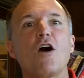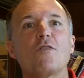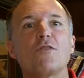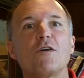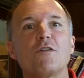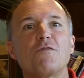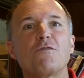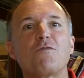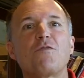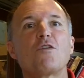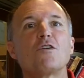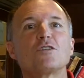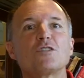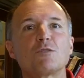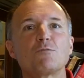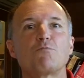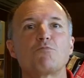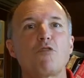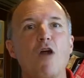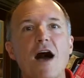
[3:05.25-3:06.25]
the
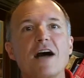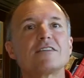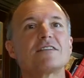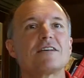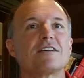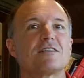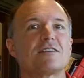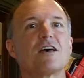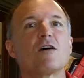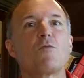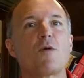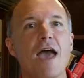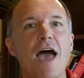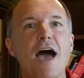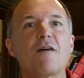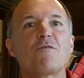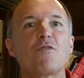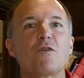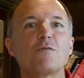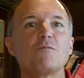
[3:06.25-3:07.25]
first process that we
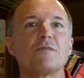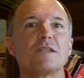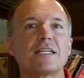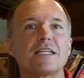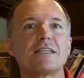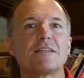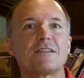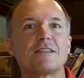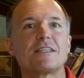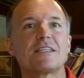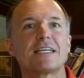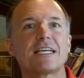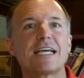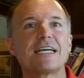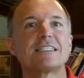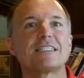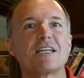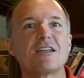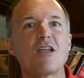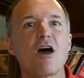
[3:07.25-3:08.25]
have for them to
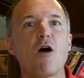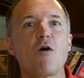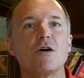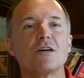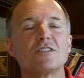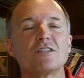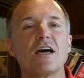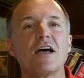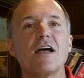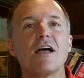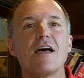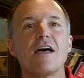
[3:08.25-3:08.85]
get to know us.